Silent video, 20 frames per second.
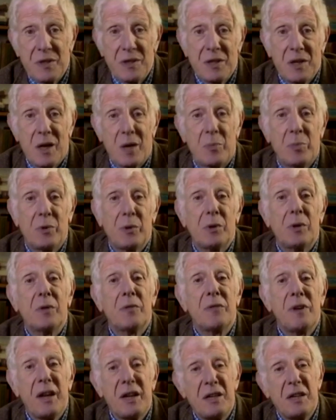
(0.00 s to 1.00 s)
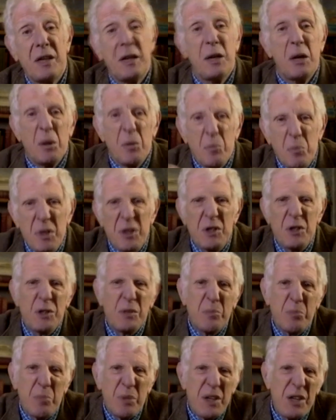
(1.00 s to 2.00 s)
for example, of getting
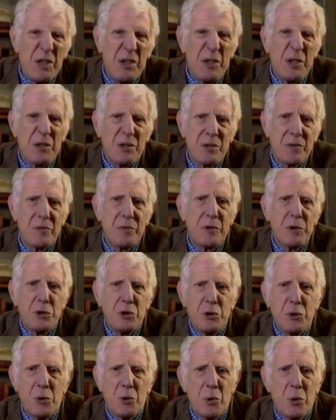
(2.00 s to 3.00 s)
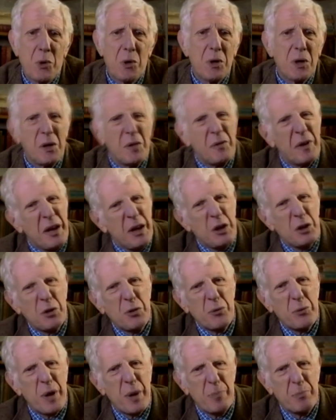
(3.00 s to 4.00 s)
bits and pieces of the jaw of
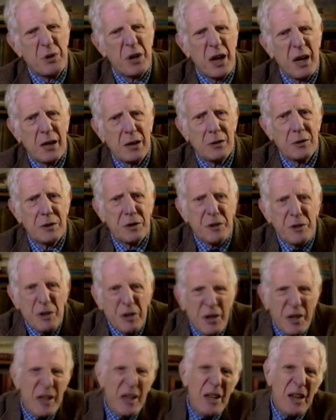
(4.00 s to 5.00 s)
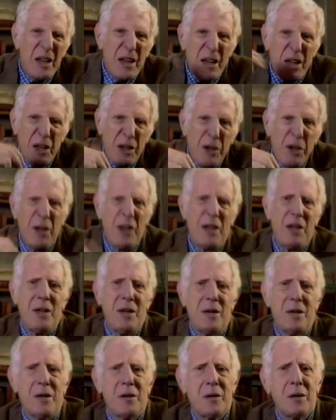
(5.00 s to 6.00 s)
ancient reptiles into the inner
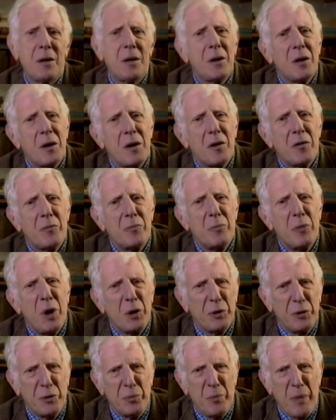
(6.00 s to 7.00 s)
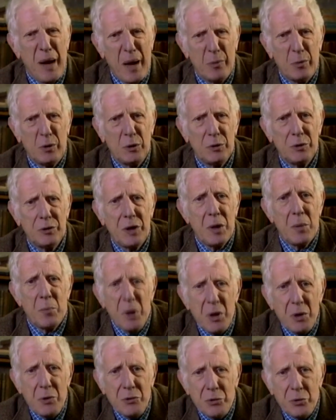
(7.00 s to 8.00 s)
ear of modern mammals,
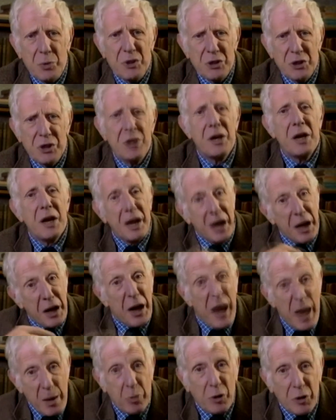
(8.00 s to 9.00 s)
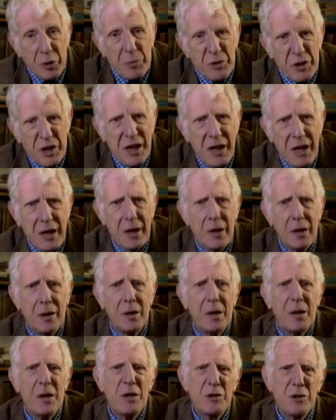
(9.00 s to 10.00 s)
bones which enable them to
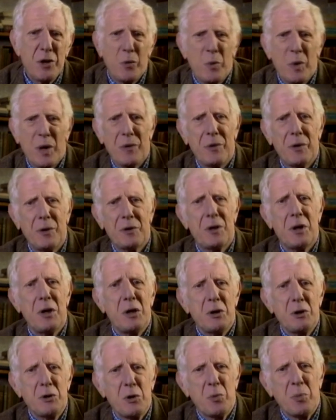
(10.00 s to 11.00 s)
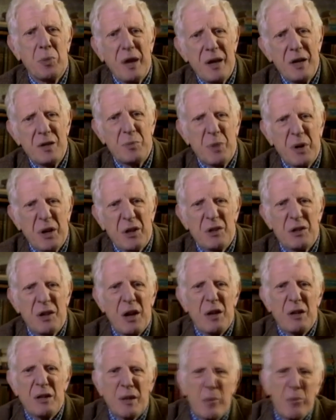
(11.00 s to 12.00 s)
hear, is not one that took place
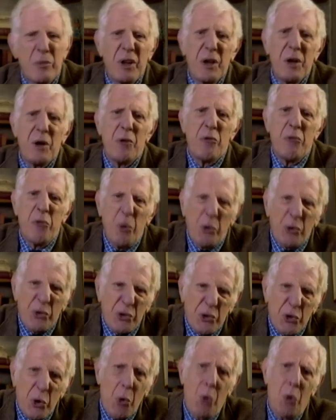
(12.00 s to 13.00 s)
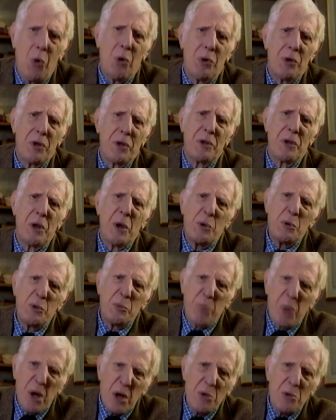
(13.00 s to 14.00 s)
because something foresaw that
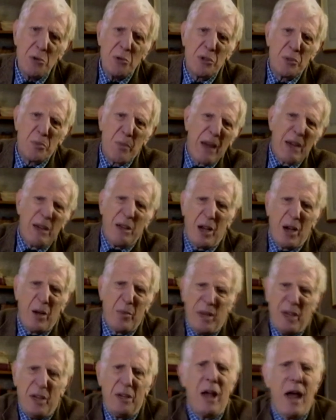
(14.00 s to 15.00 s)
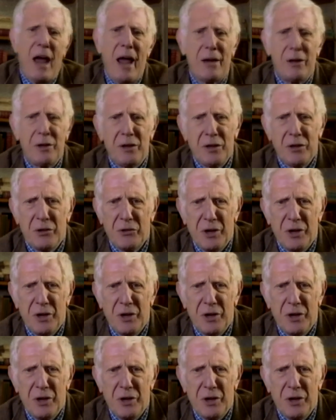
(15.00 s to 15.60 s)
those bones might come in handy